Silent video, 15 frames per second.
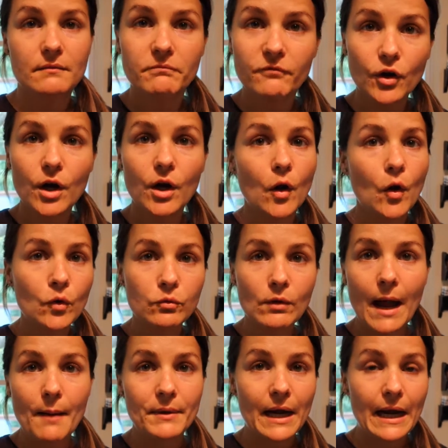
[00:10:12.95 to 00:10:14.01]
for a cold
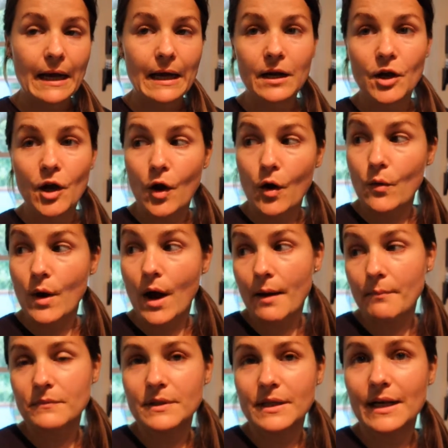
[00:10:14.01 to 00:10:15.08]
wrap and I gotta go
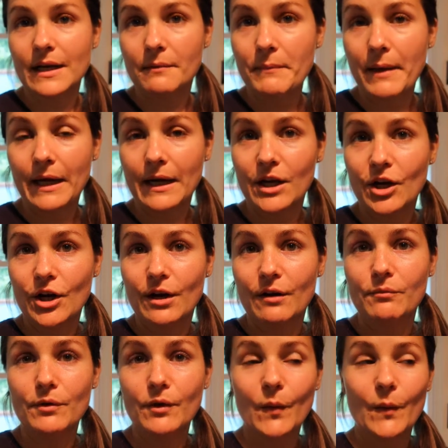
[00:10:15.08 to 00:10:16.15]
get a manicure
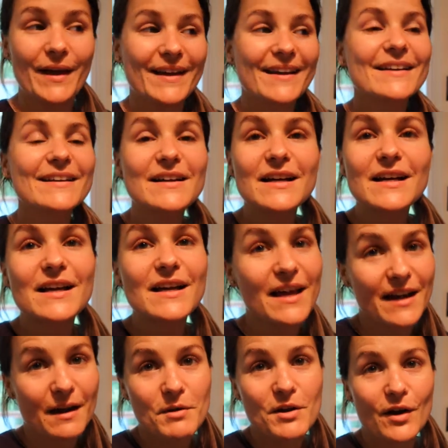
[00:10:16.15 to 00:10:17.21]
real quick
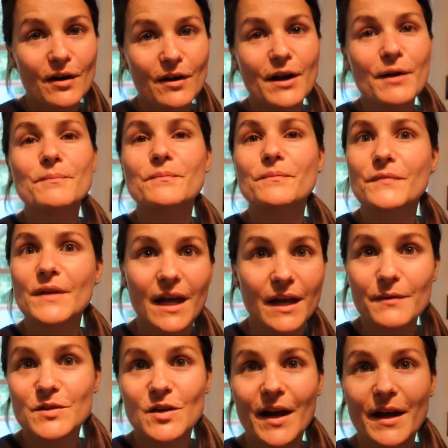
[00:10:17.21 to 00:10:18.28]
and I'm in a hurry,
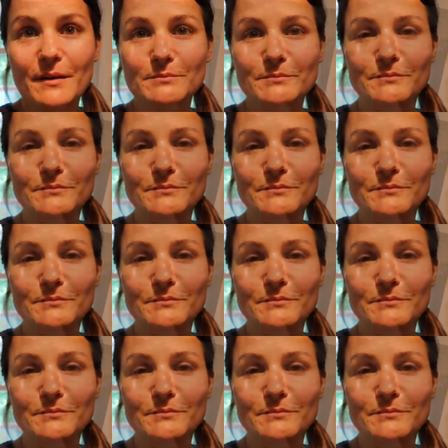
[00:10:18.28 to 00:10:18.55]
it was great.